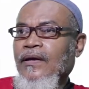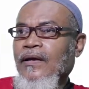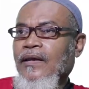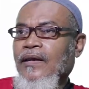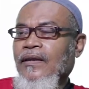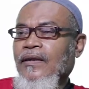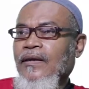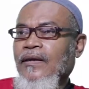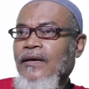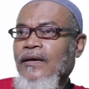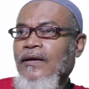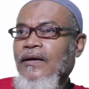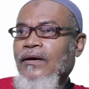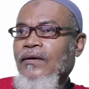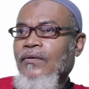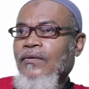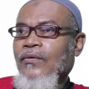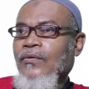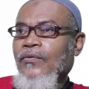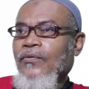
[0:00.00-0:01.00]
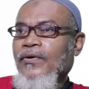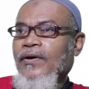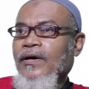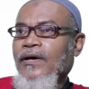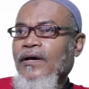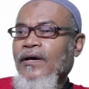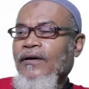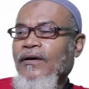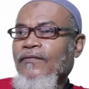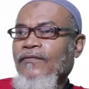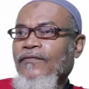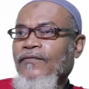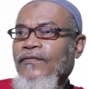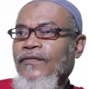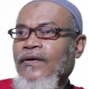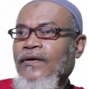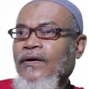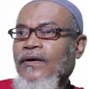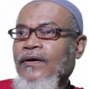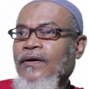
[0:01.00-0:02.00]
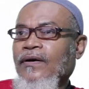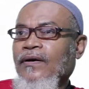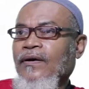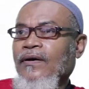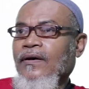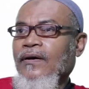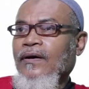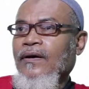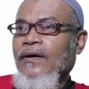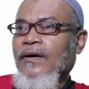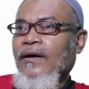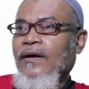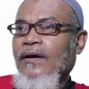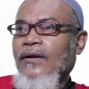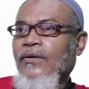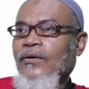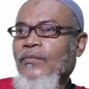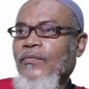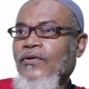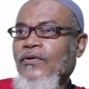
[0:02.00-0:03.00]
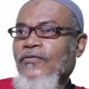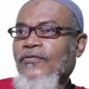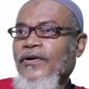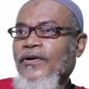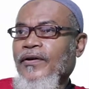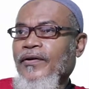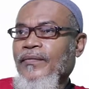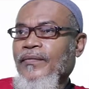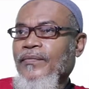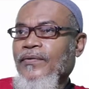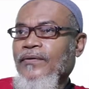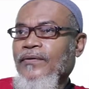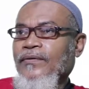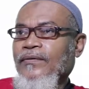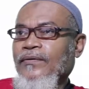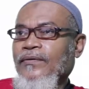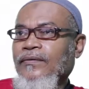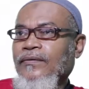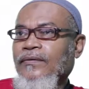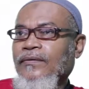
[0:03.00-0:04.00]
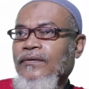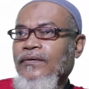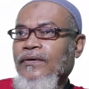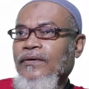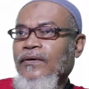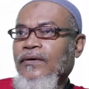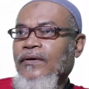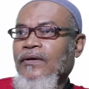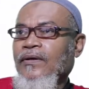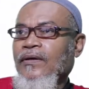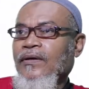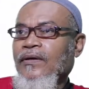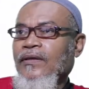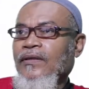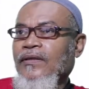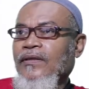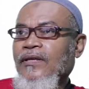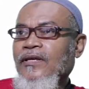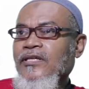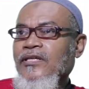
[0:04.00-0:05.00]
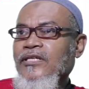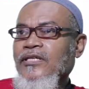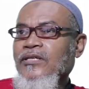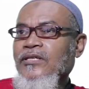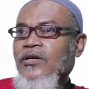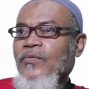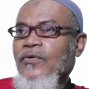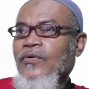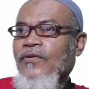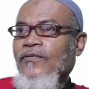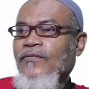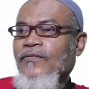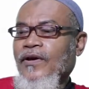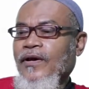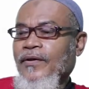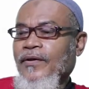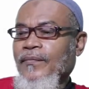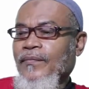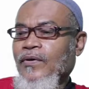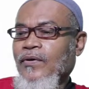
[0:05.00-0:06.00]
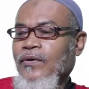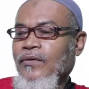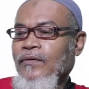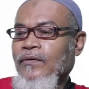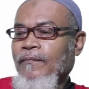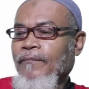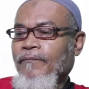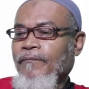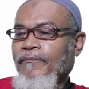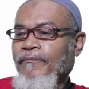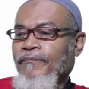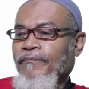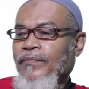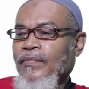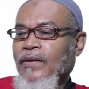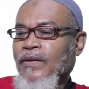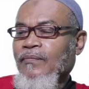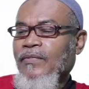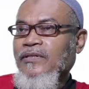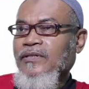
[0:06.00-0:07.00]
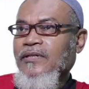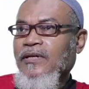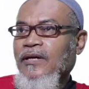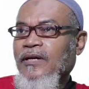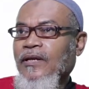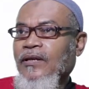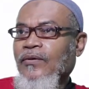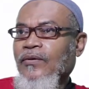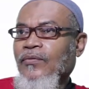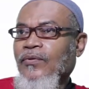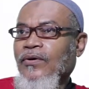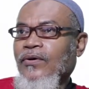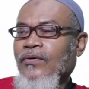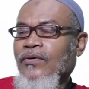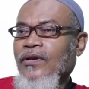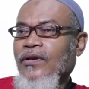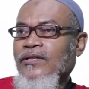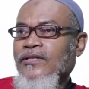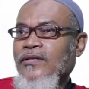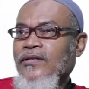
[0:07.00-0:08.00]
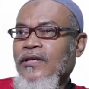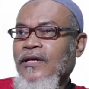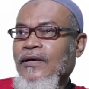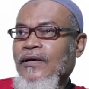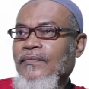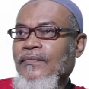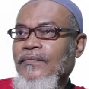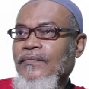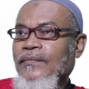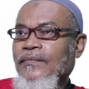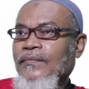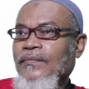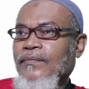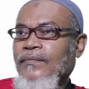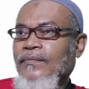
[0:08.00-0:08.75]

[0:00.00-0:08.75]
and here we have a normal variable. This normal variable, basically we call it num,